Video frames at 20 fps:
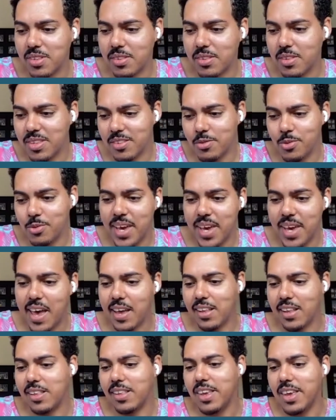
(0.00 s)
can't
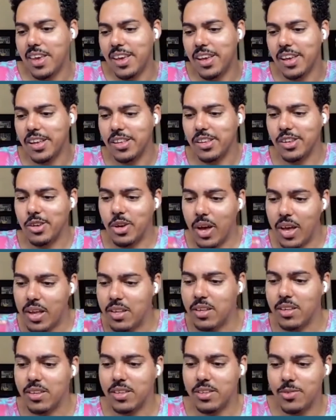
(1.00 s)
get
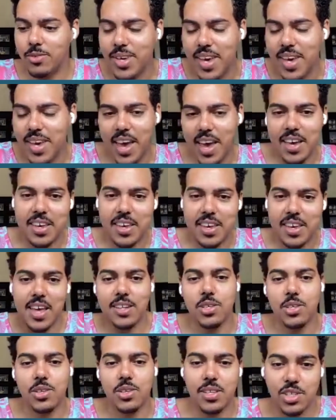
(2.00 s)
into
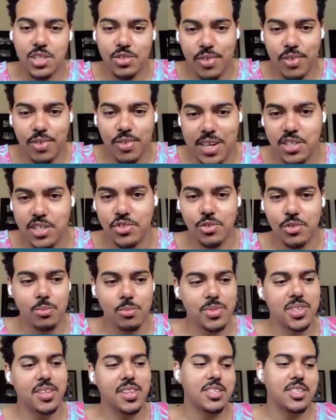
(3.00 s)
these restrooms unless
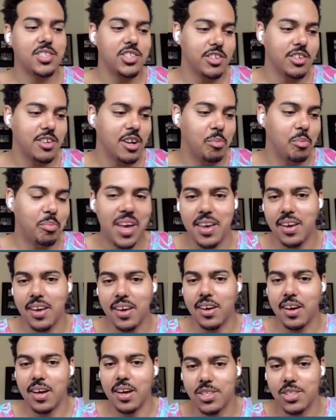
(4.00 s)
you're a paying
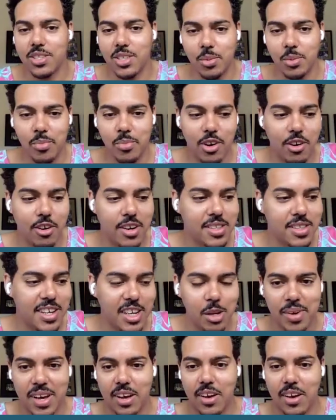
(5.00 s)
customer, and thinking about
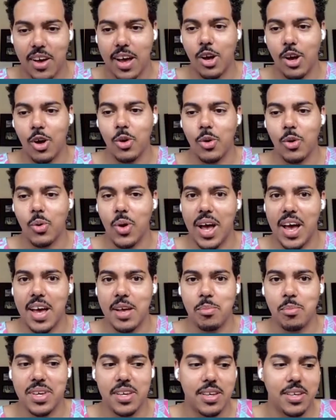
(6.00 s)
how I'd
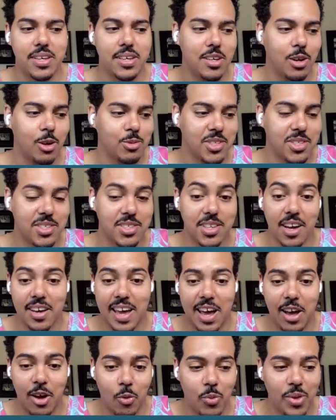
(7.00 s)
be, stuck
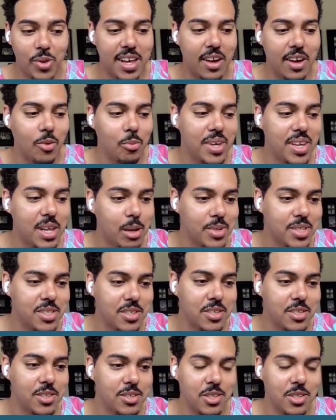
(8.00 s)
out without being able
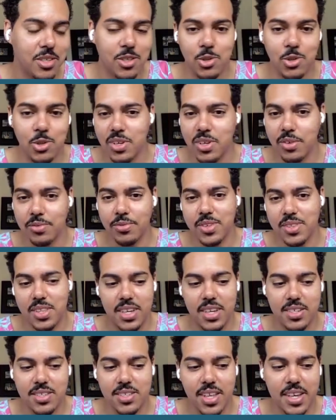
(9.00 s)
to do different
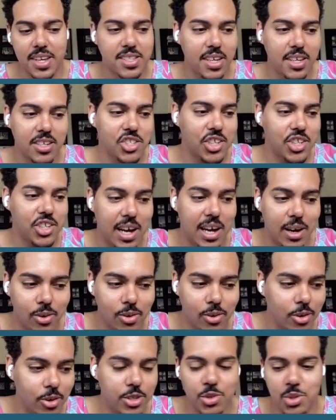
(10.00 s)
things like take a shower or
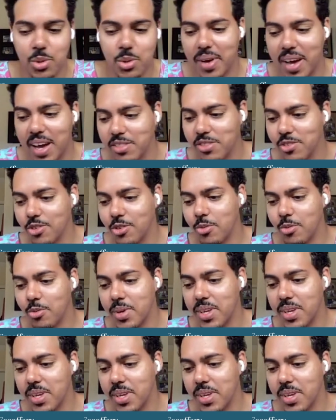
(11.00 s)
use the bathroom, and